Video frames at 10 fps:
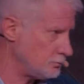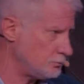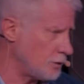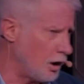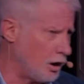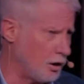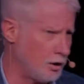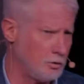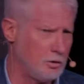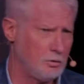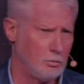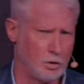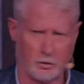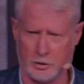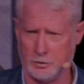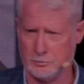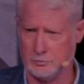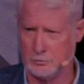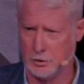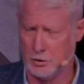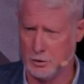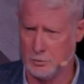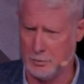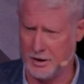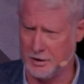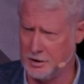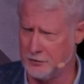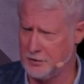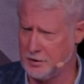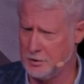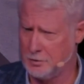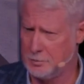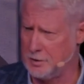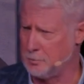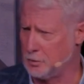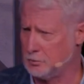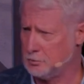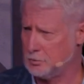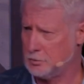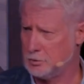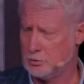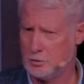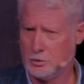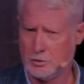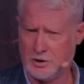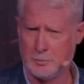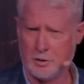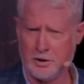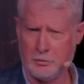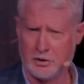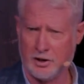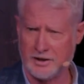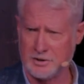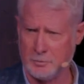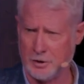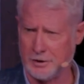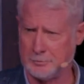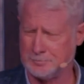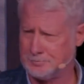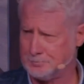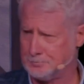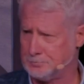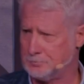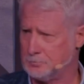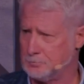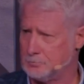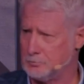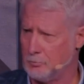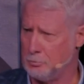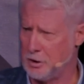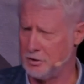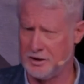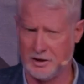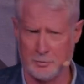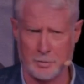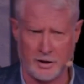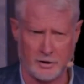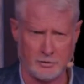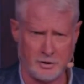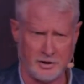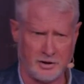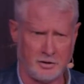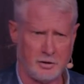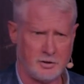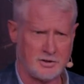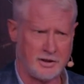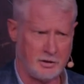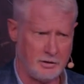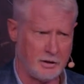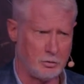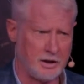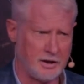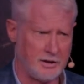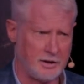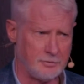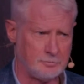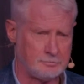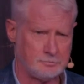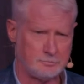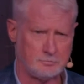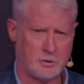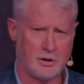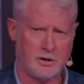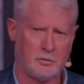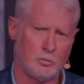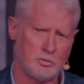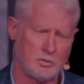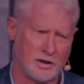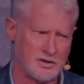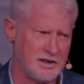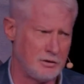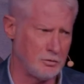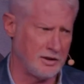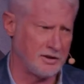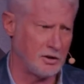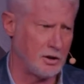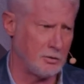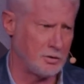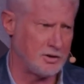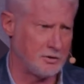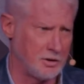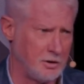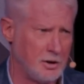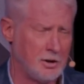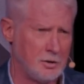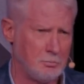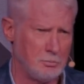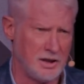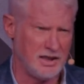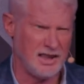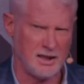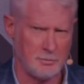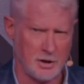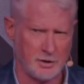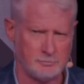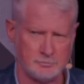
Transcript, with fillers: Hard work by gifted people, typically with lots of money, building an empire and then saying, Yeah, well, God did it. While secretly in their heart would tell you, But He needed me.